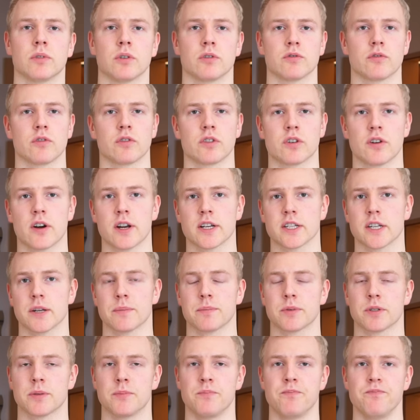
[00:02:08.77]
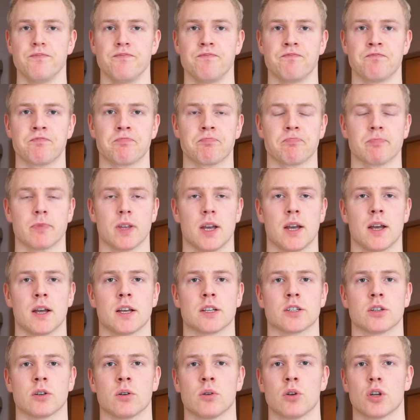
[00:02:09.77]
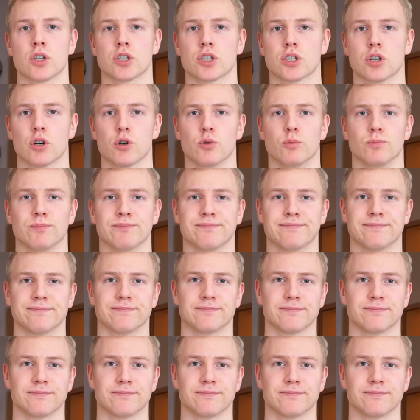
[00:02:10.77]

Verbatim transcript: of the triceps. And uh, so let's go.